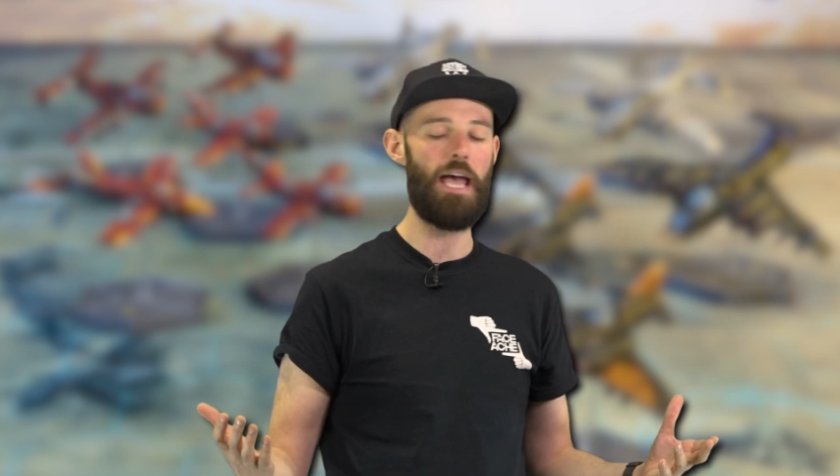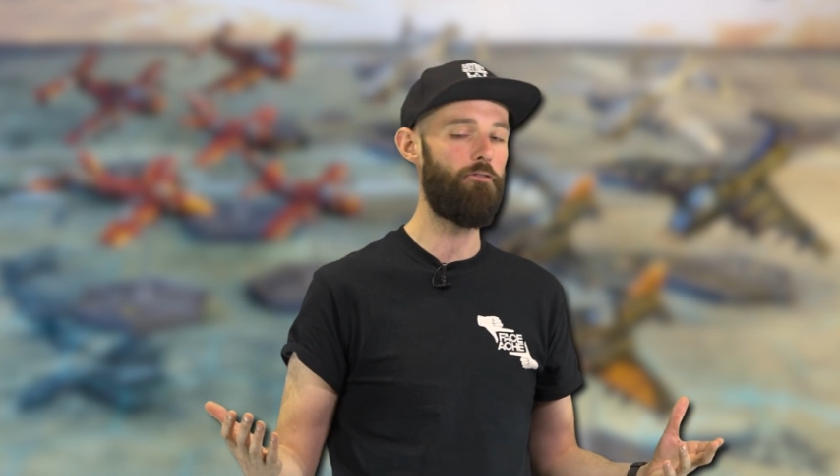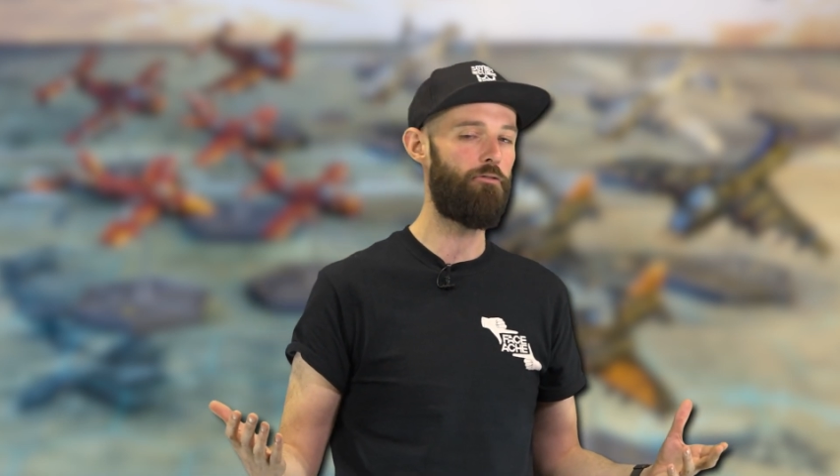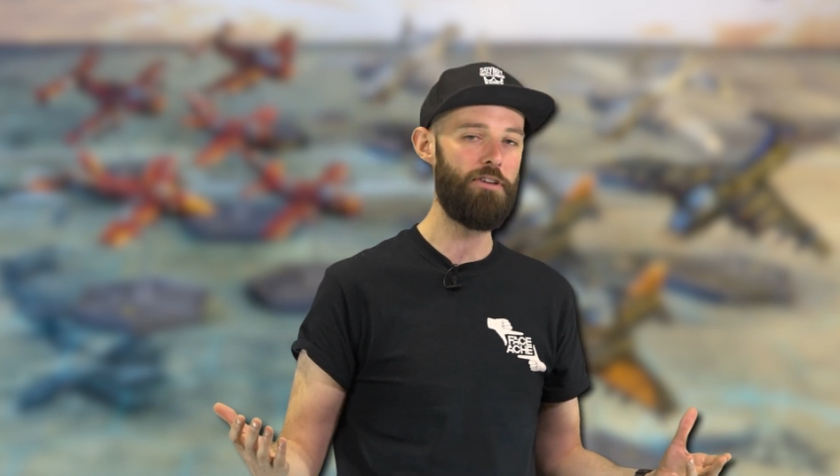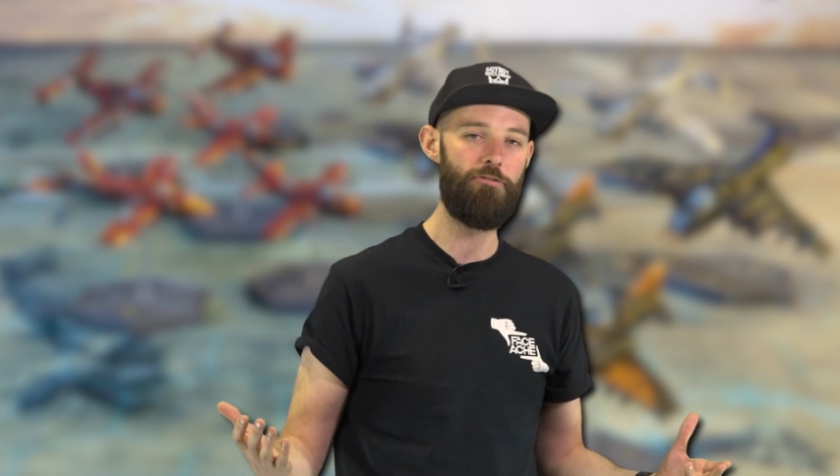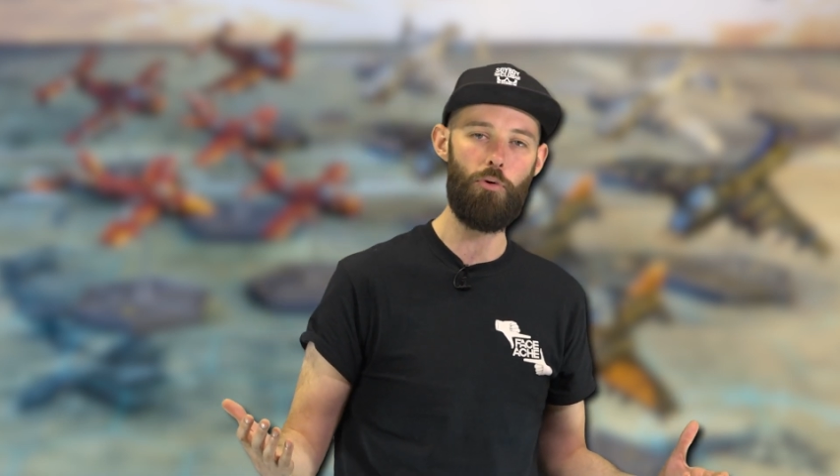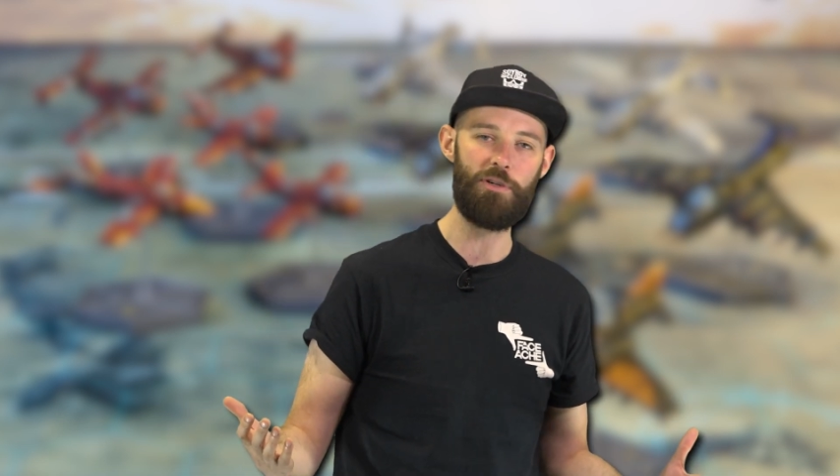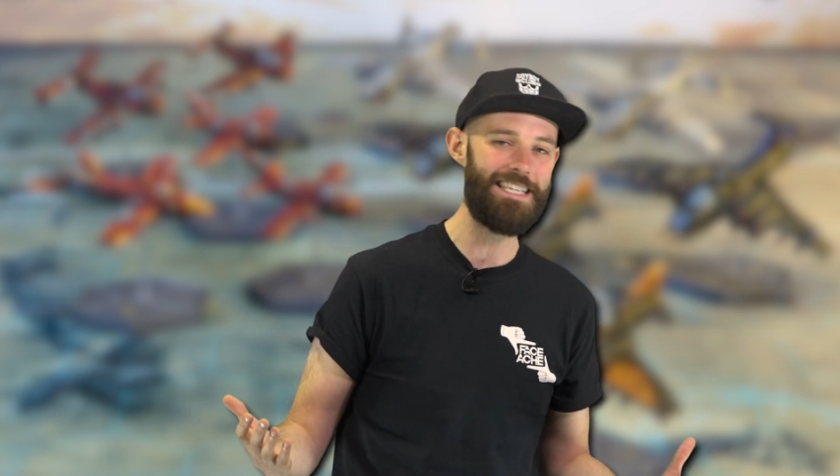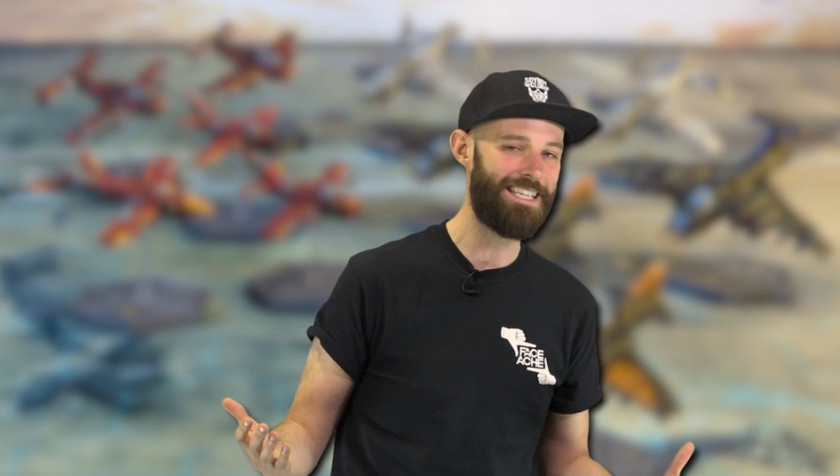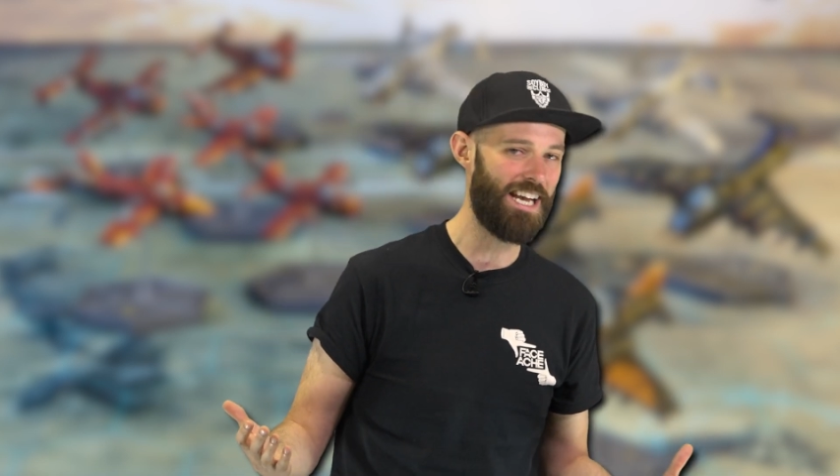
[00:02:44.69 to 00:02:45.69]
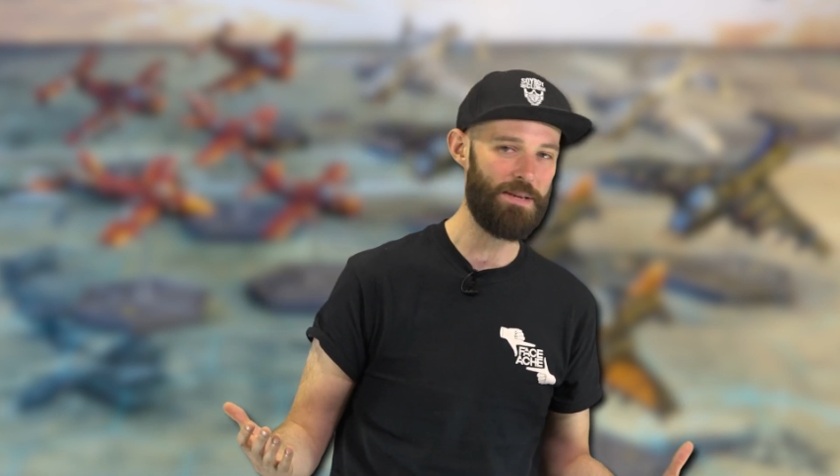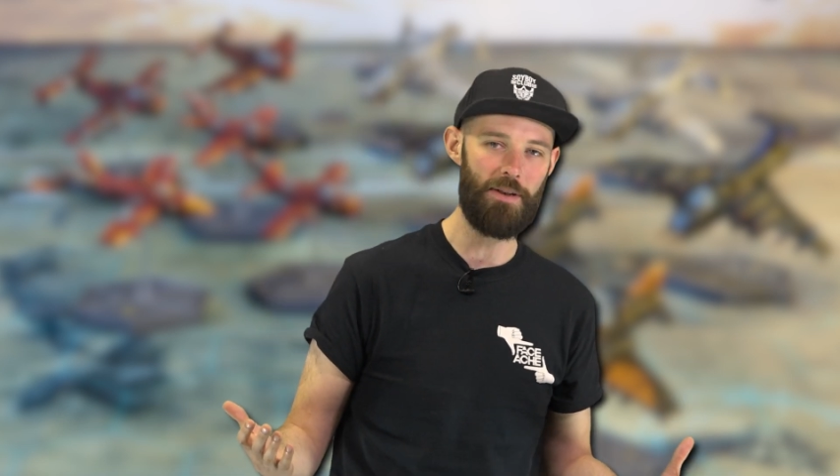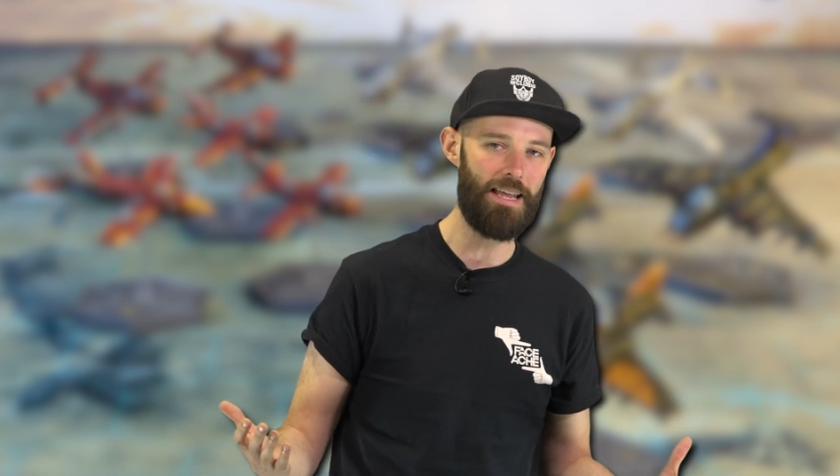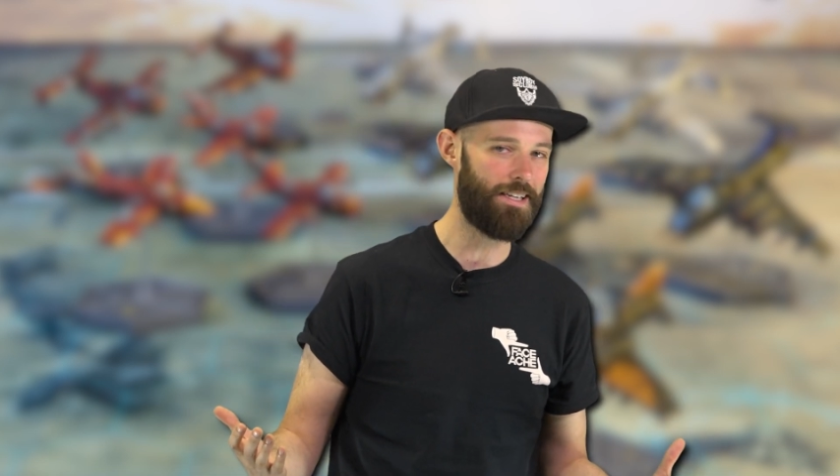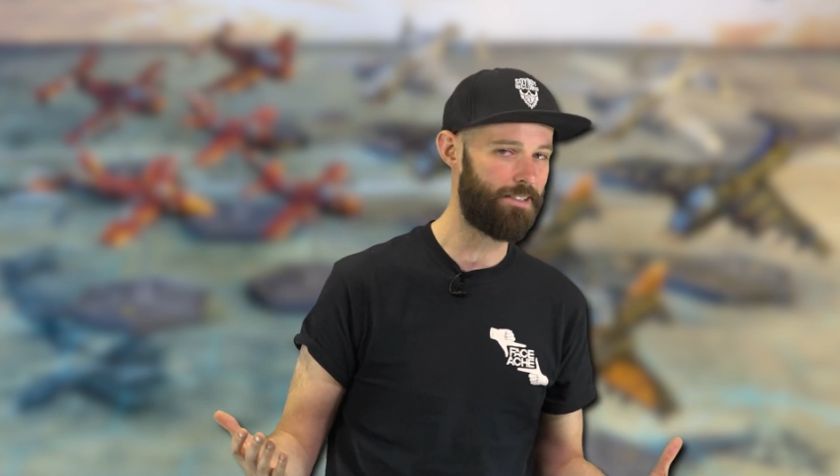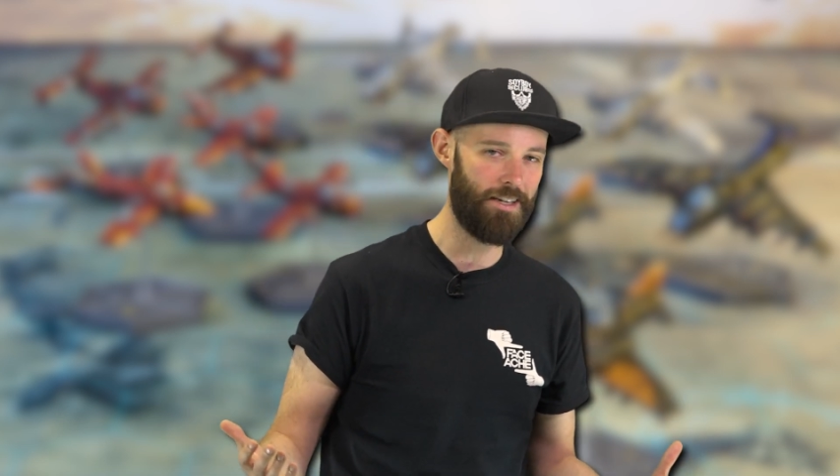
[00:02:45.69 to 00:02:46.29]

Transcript: every 40k player